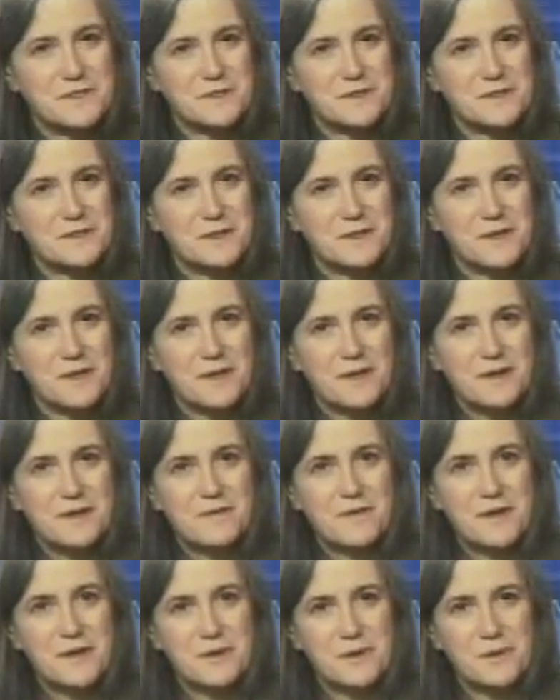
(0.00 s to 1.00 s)
the
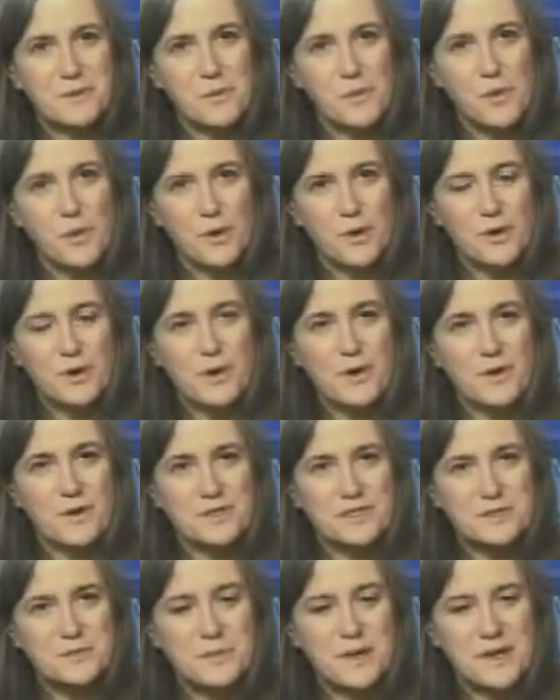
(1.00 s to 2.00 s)
veteran war
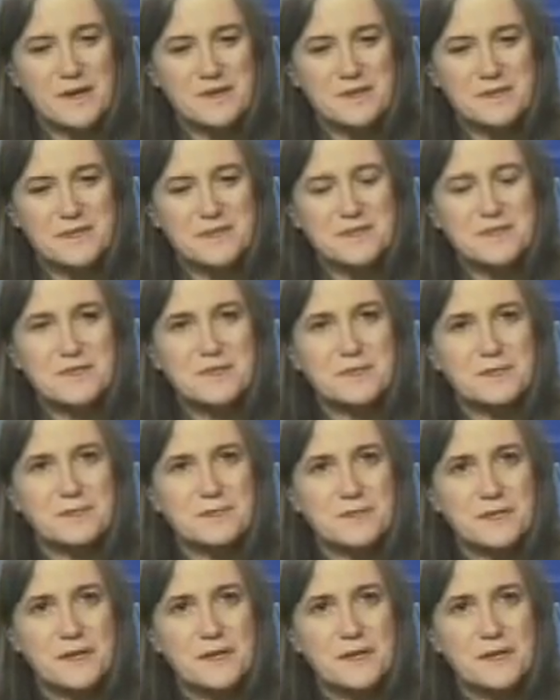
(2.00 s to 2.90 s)
correspondent. His